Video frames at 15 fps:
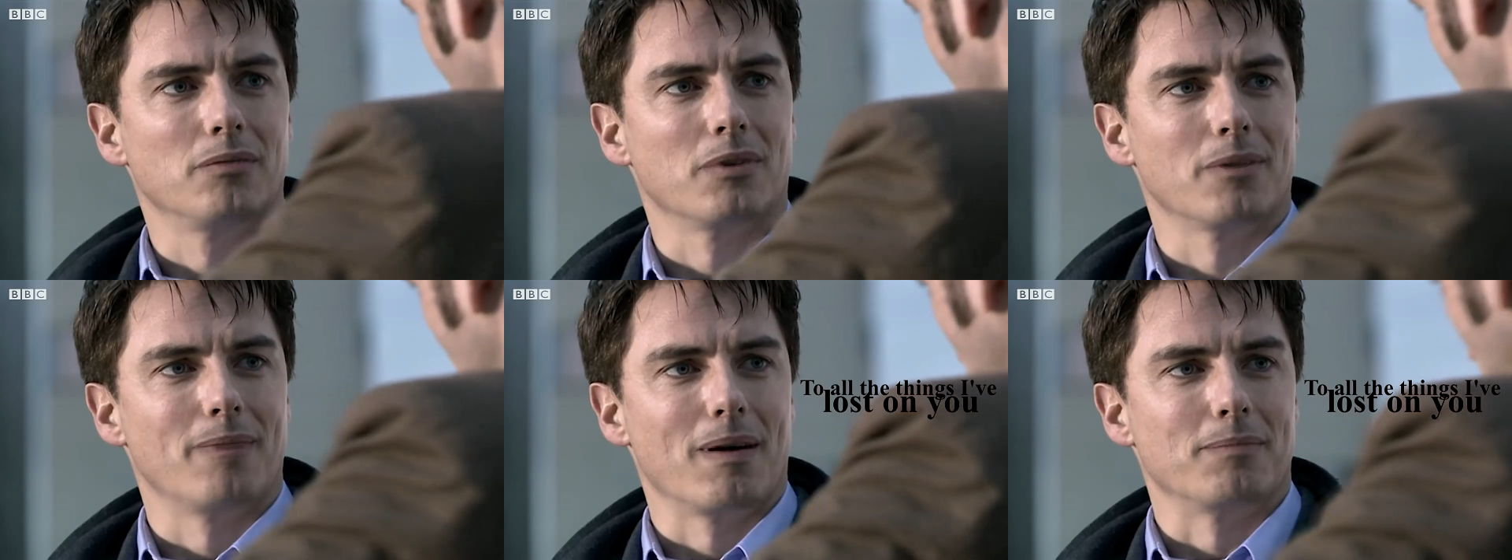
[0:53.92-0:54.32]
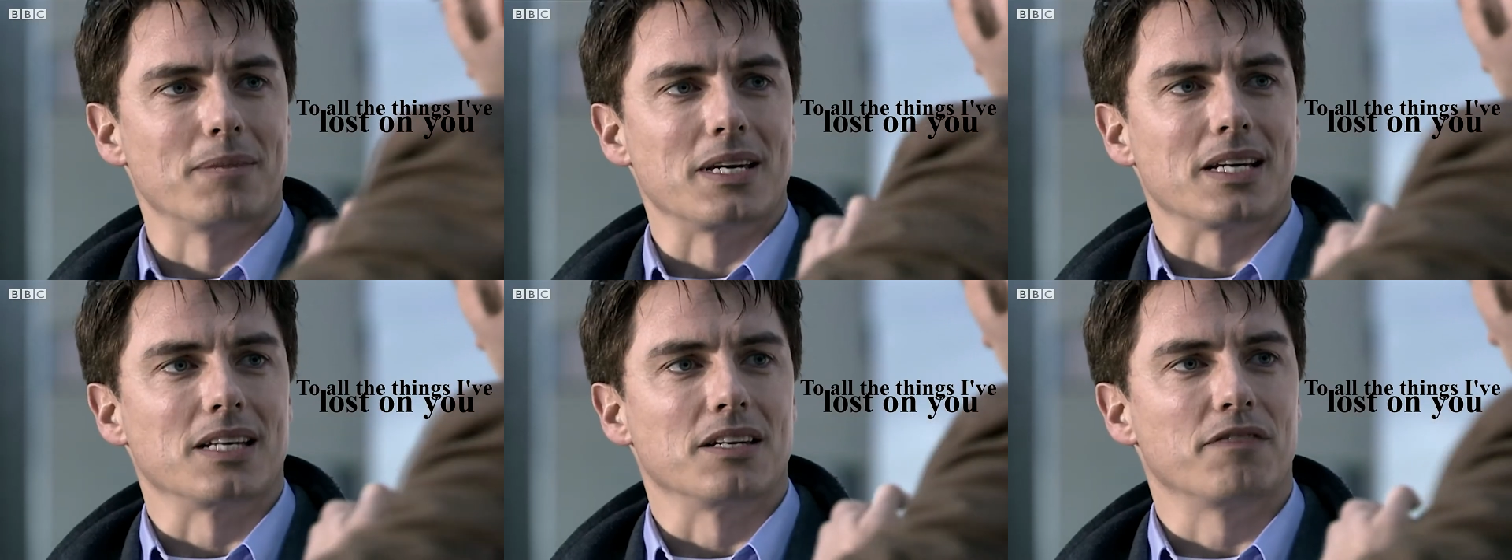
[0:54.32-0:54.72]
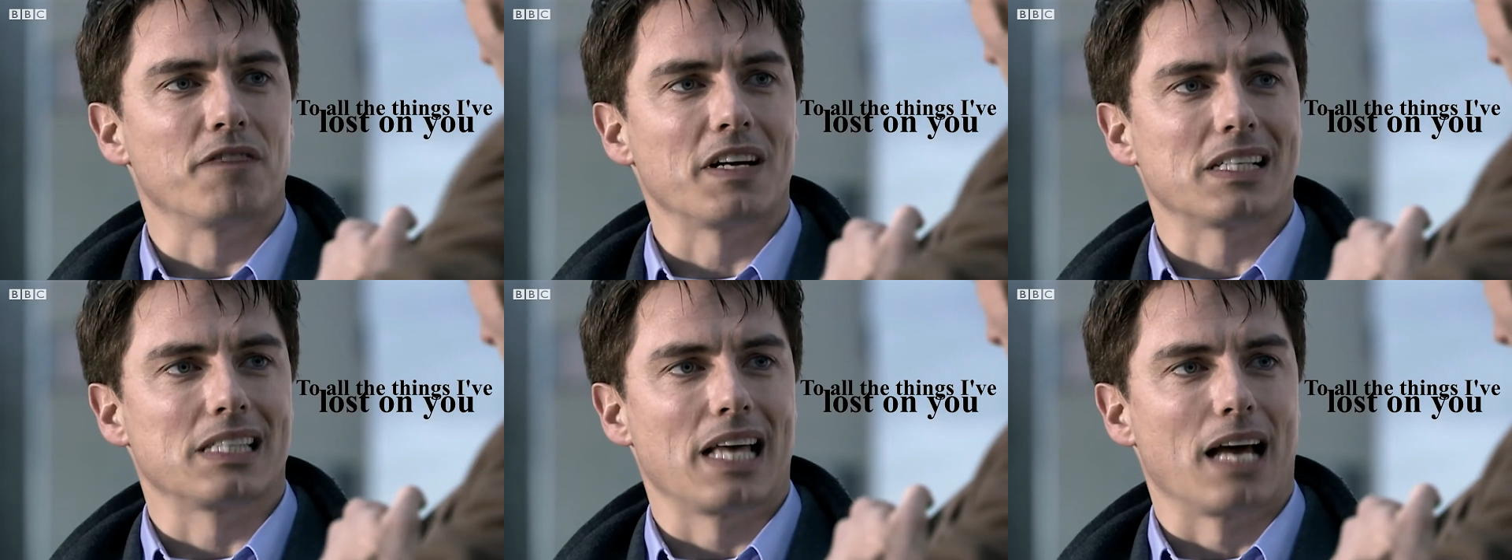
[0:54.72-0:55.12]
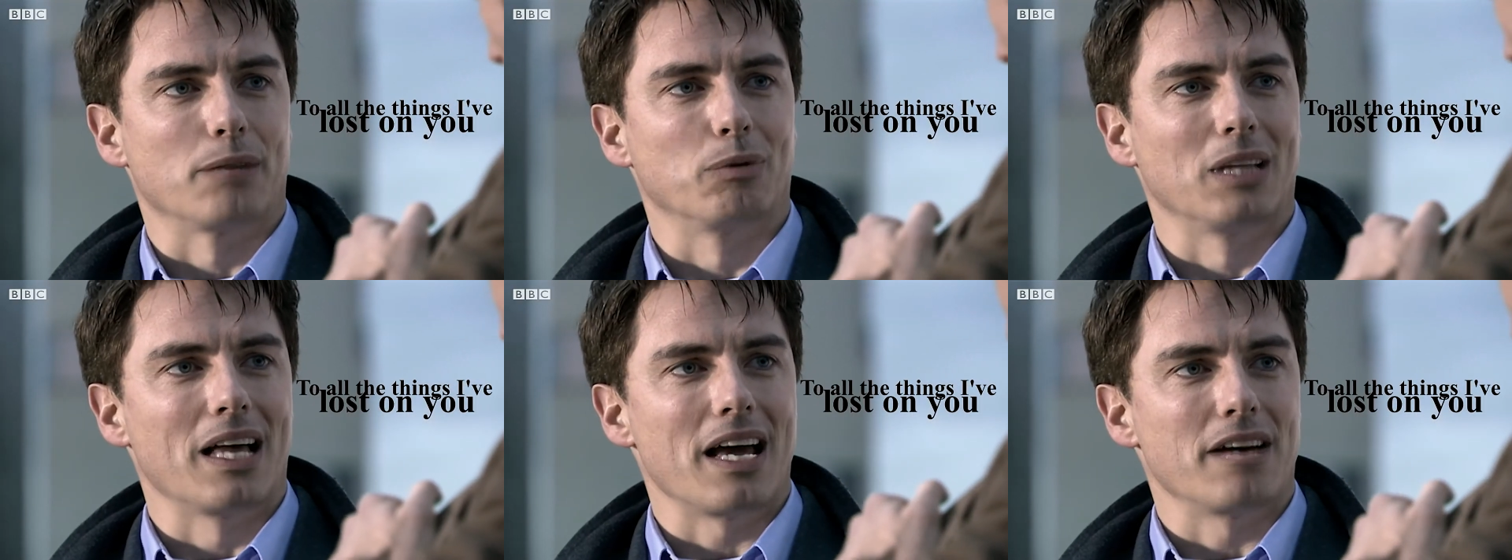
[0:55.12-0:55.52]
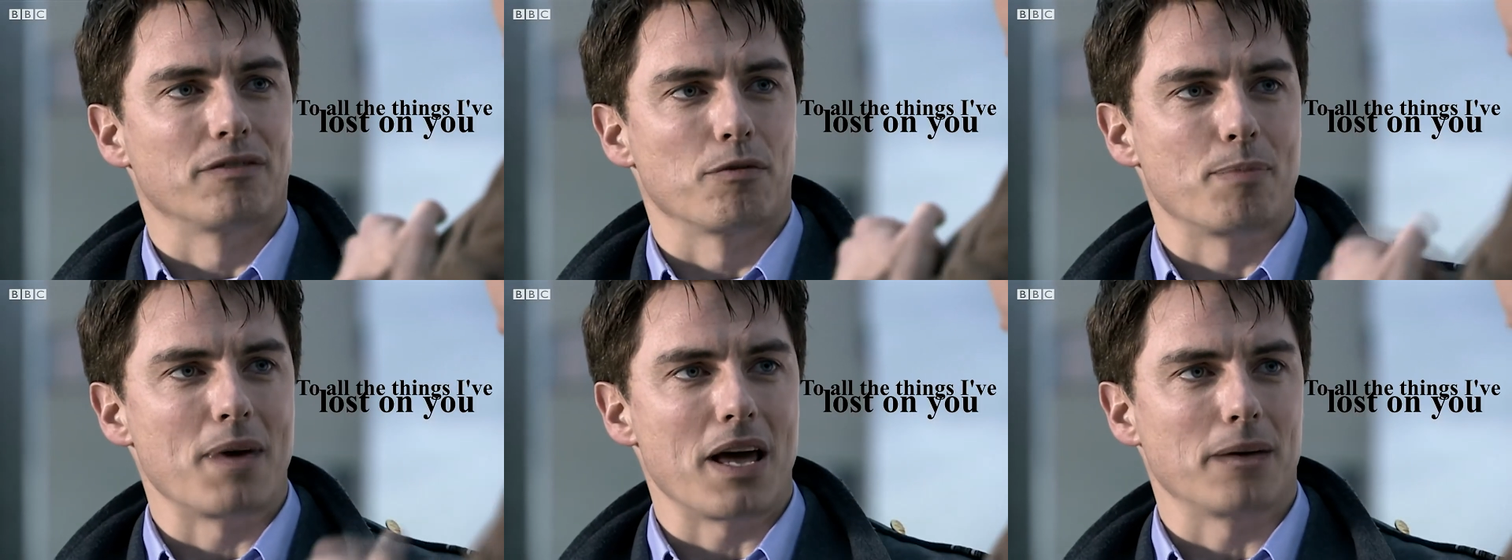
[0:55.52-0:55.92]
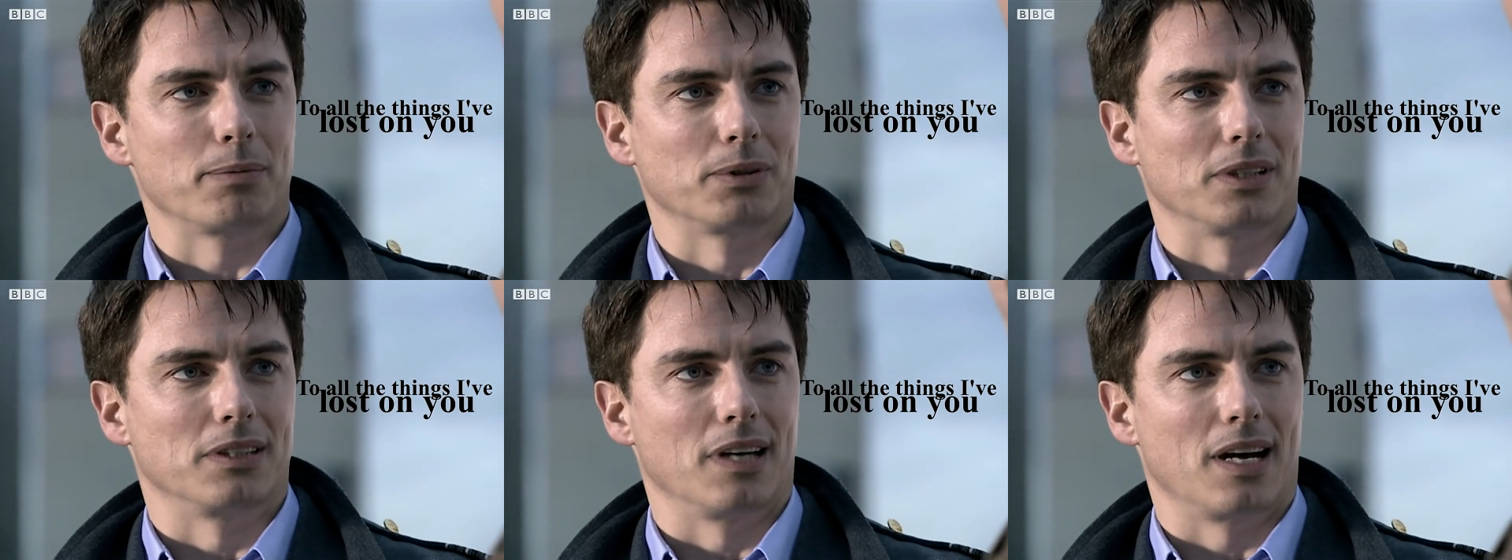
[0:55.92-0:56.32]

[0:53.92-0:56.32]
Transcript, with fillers: What about me? Can you fix that? Will I ever be able to